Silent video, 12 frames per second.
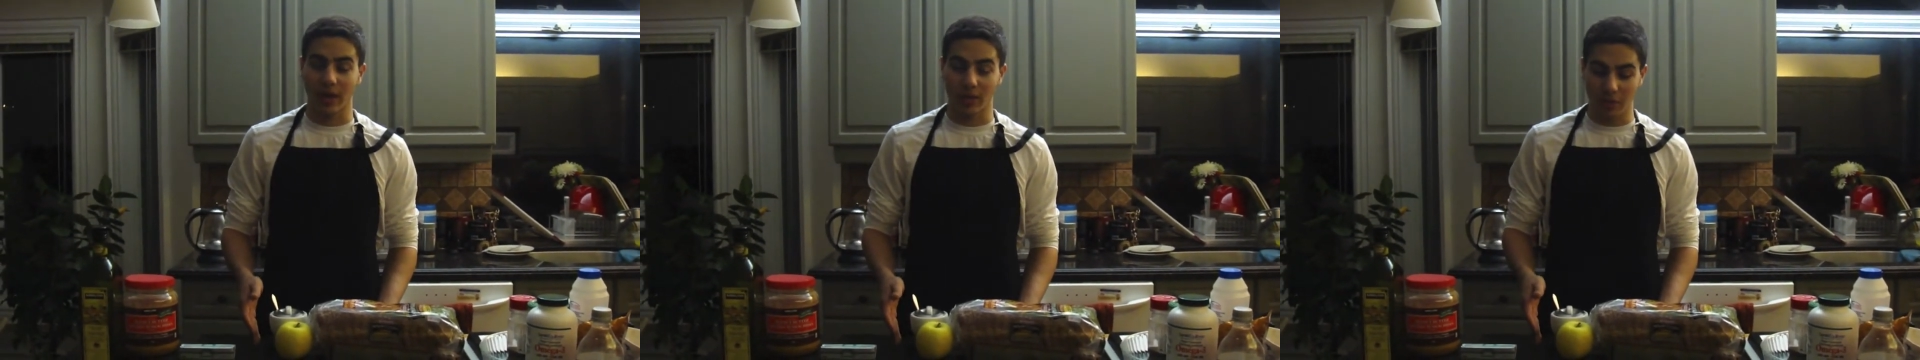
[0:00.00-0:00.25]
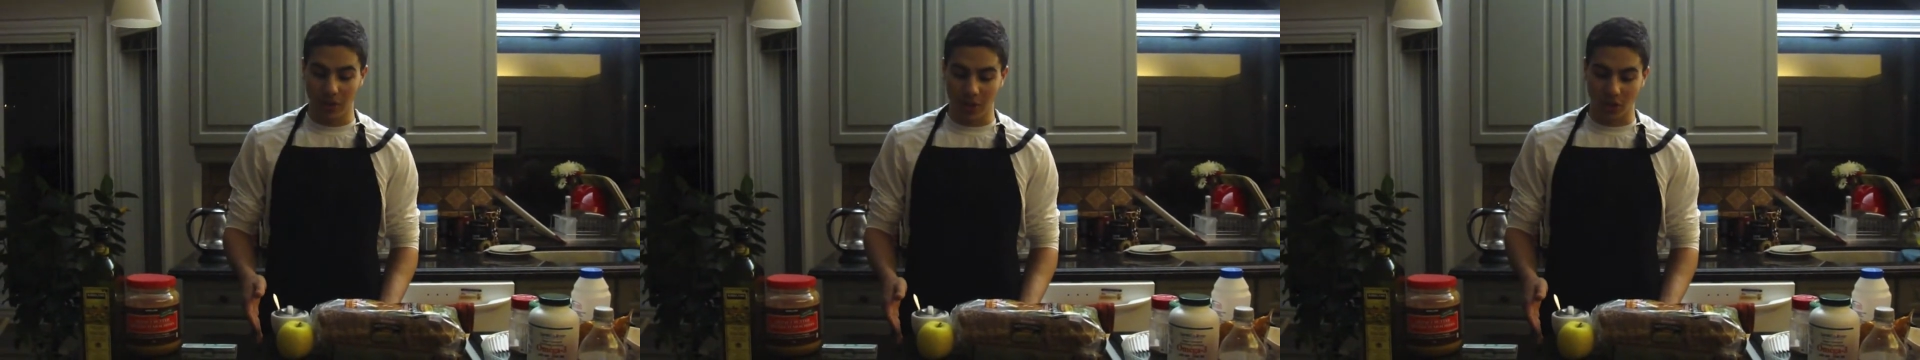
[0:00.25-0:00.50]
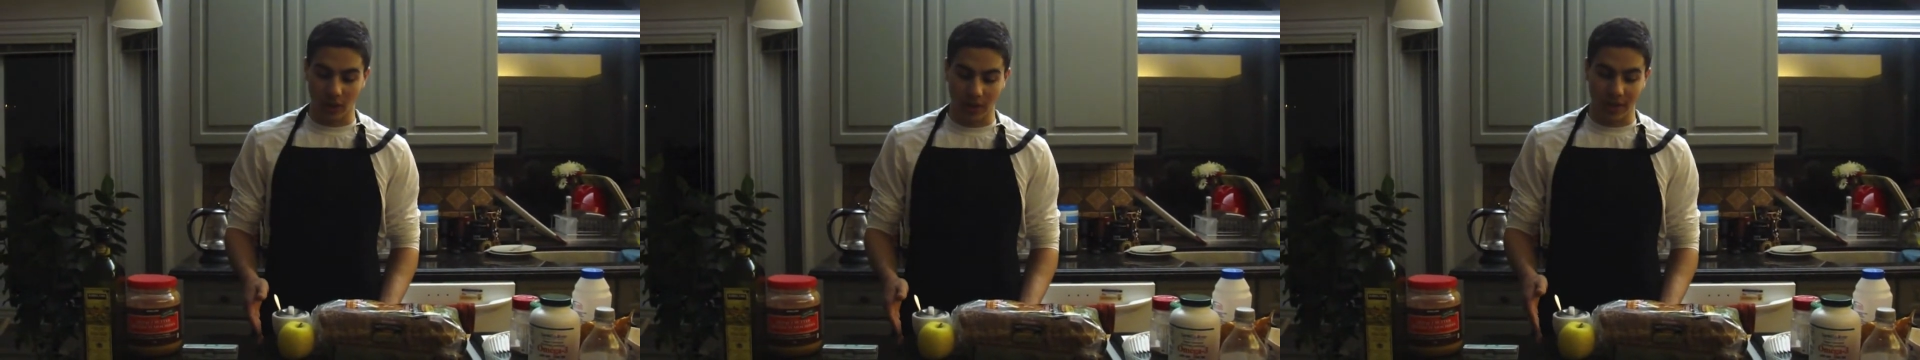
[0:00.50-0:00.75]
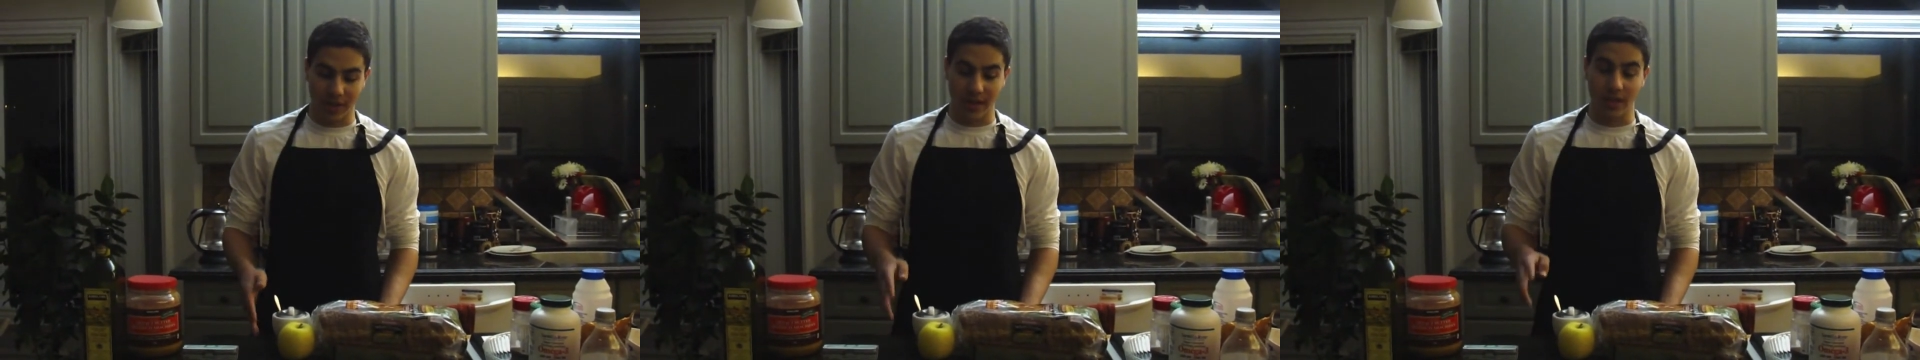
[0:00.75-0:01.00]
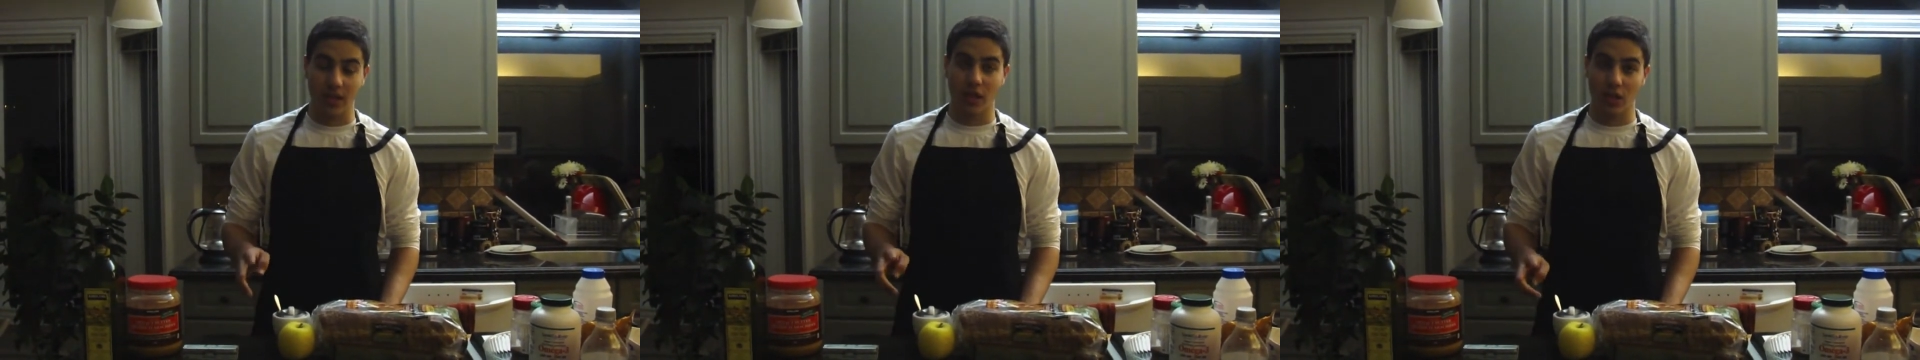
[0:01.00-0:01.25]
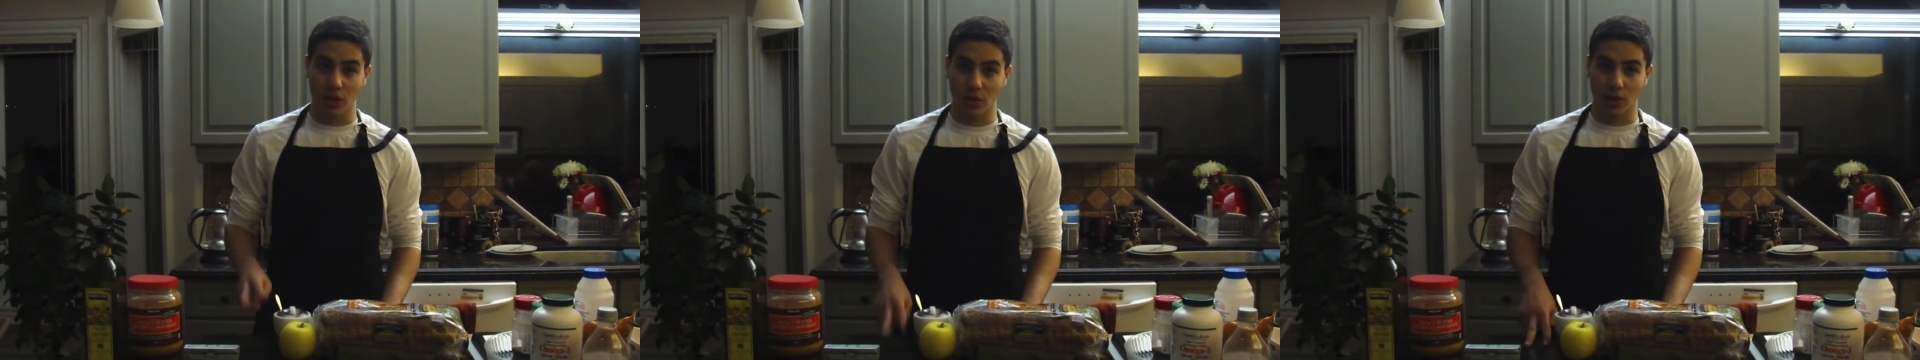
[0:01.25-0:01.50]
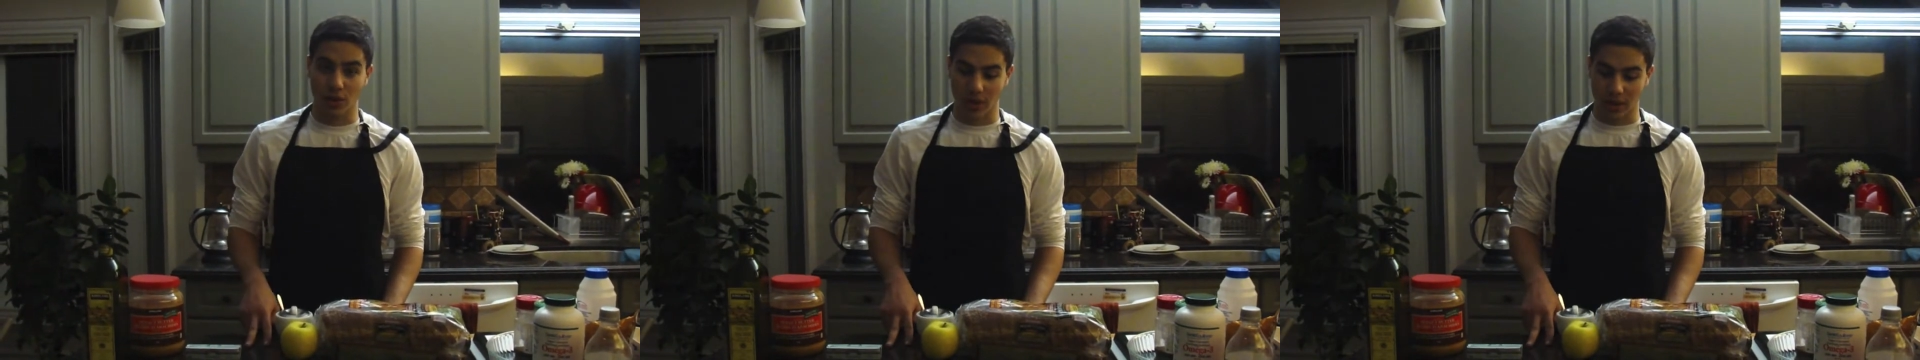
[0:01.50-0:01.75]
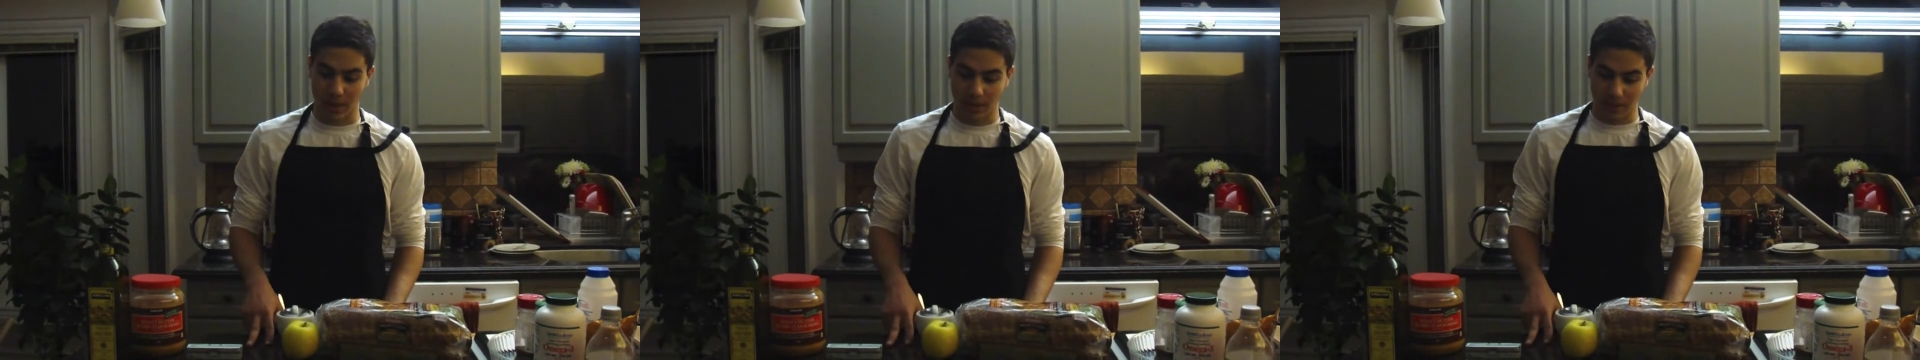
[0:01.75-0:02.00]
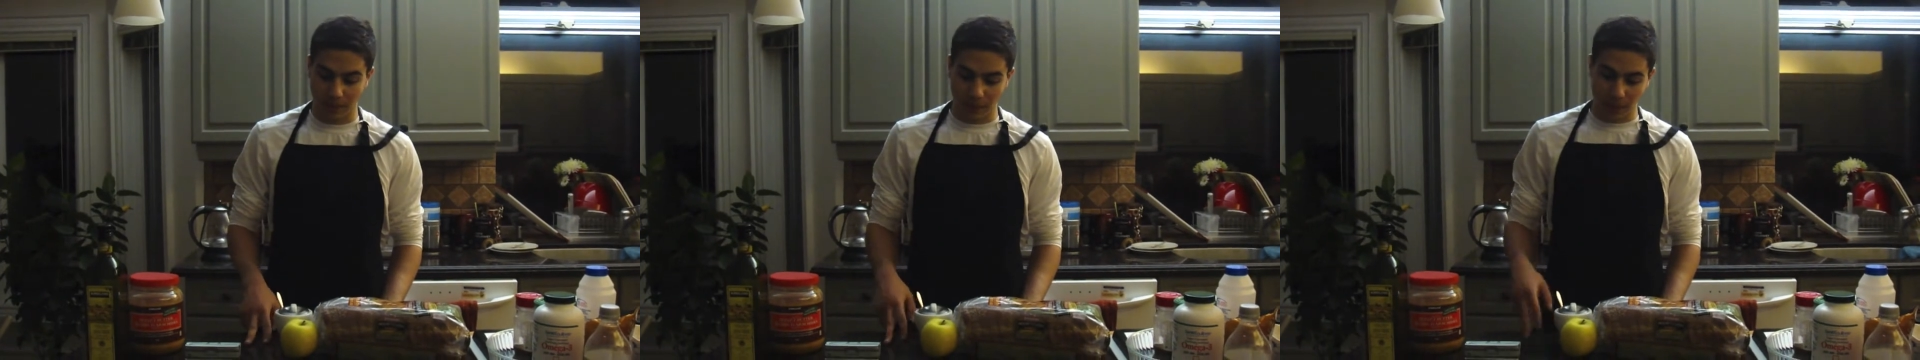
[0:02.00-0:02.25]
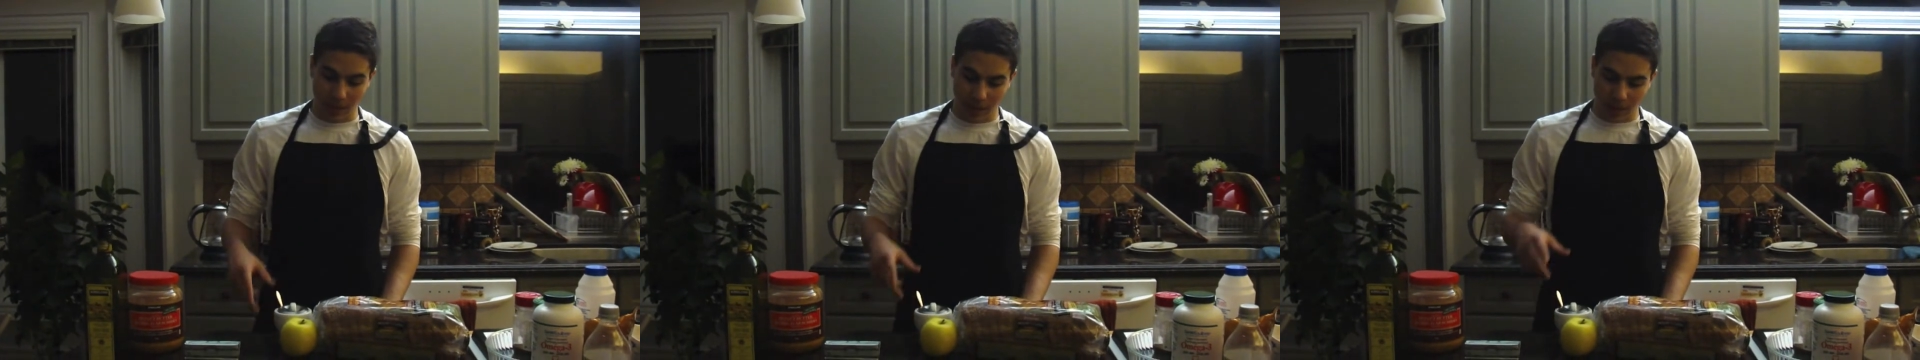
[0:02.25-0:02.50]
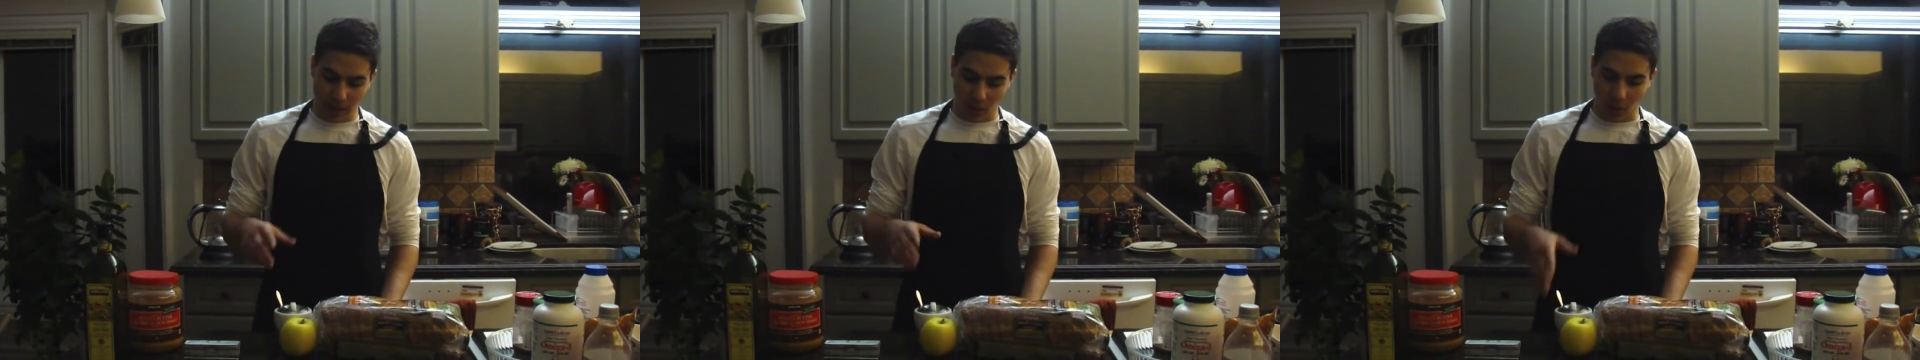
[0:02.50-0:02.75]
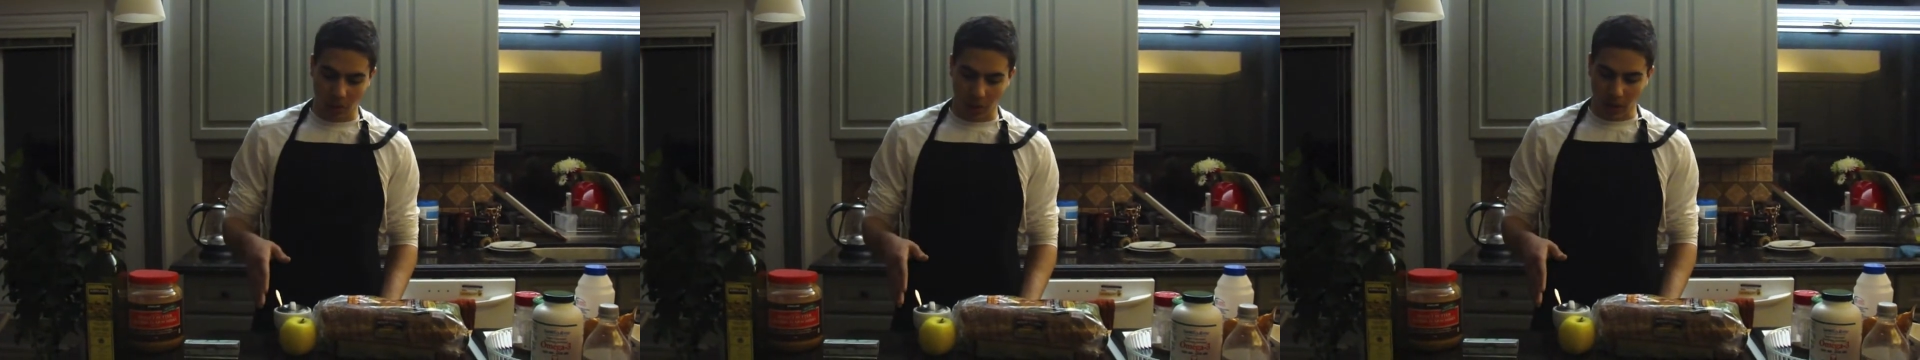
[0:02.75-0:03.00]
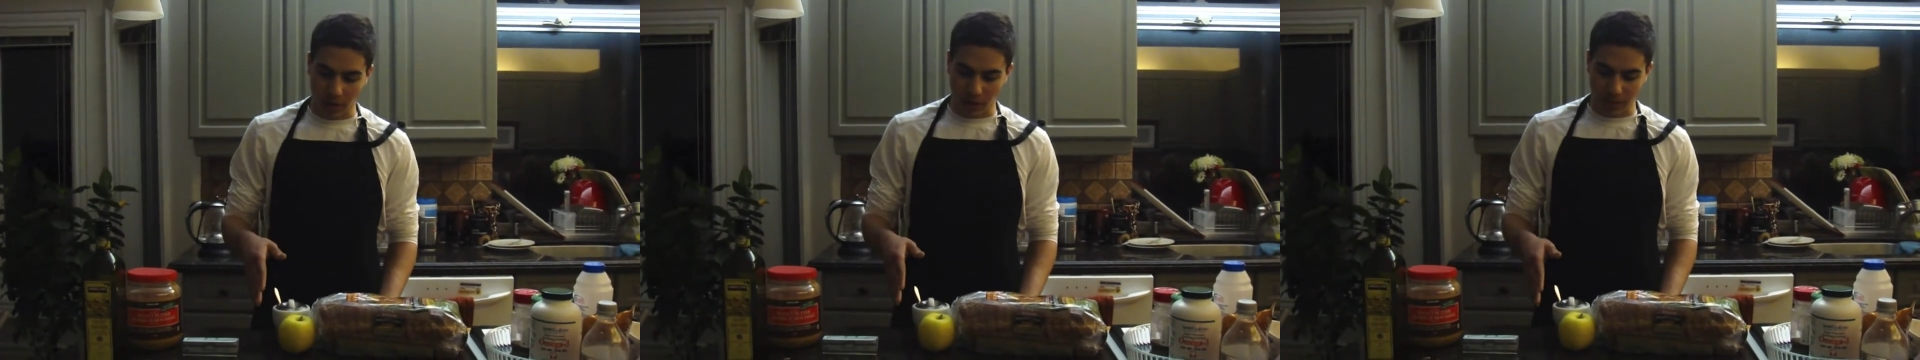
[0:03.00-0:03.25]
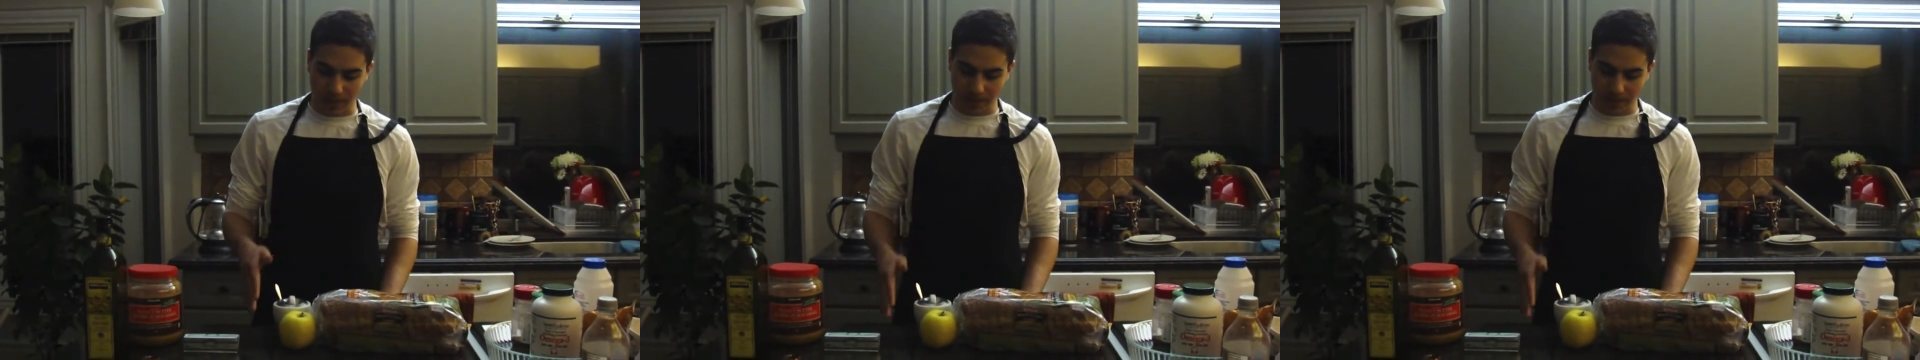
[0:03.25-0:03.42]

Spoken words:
which means it only contains 2 sugars in one molecule.